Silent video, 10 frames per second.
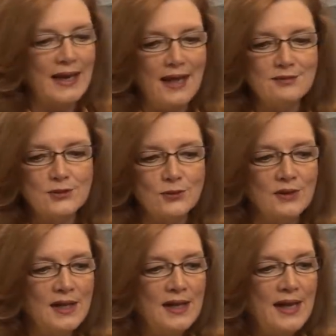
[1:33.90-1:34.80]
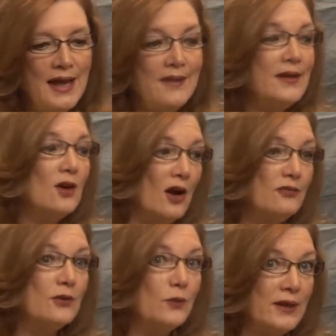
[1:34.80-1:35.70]
going to have school? And then
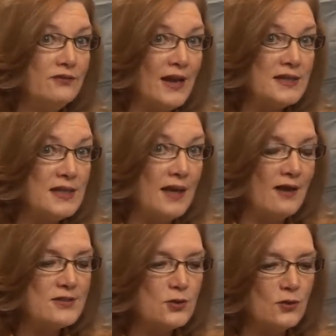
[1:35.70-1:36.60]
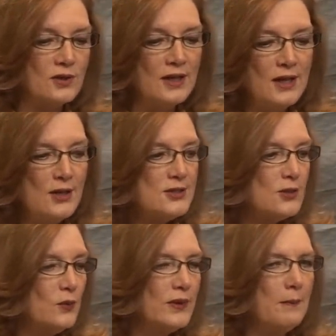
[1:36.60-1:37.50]
often we, in fact, did have school.
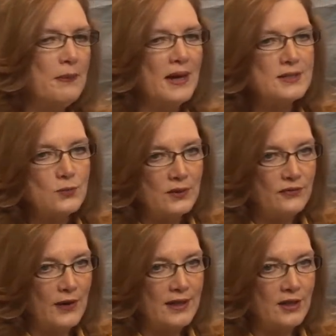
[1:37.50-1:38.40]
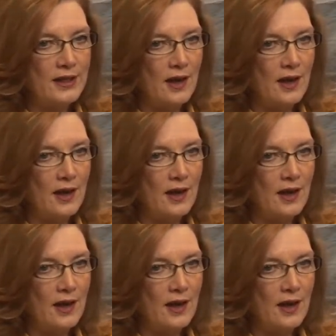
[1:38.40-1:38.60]
So when the bus would finally